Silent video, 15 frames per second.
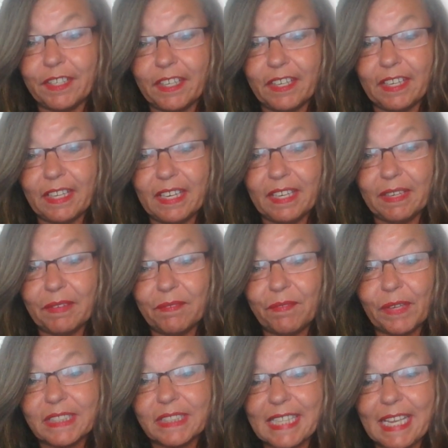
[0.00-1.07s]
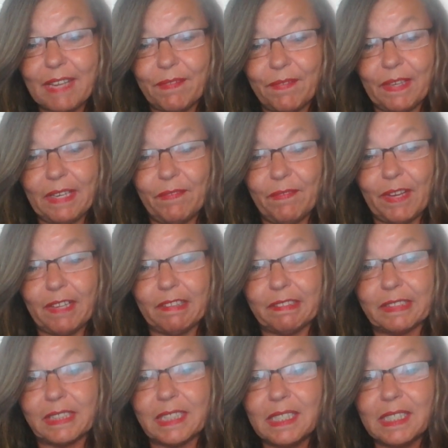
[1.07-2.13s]
and it felt safe, and it
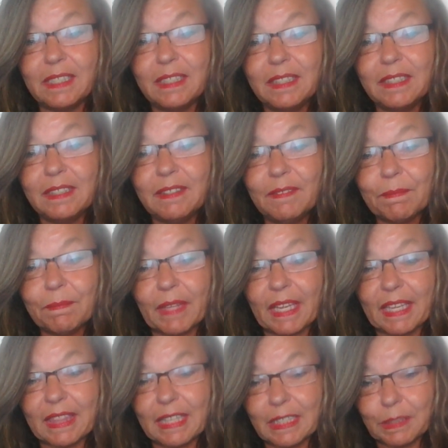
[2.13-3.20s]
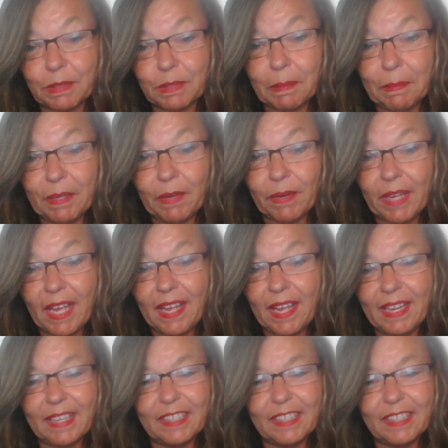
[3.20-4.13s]
felt like things were going to be okay.